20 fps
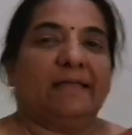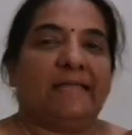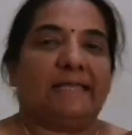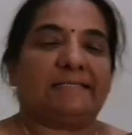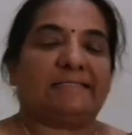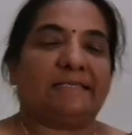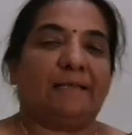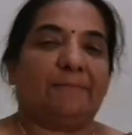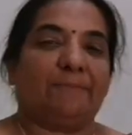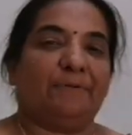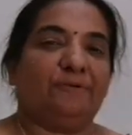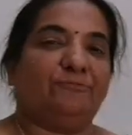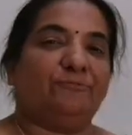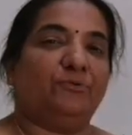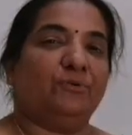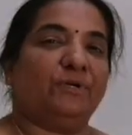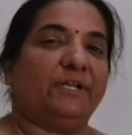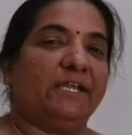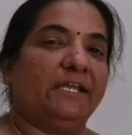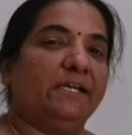Example
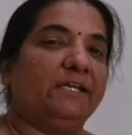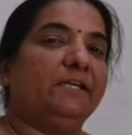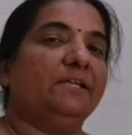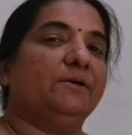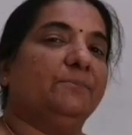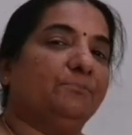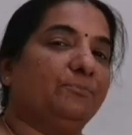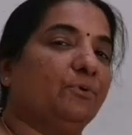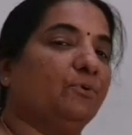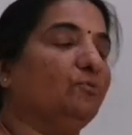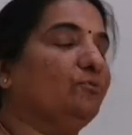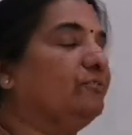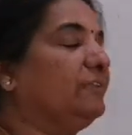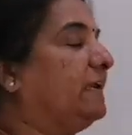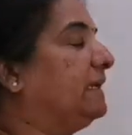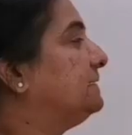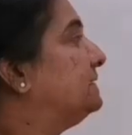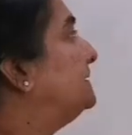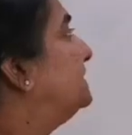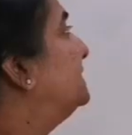14, prove that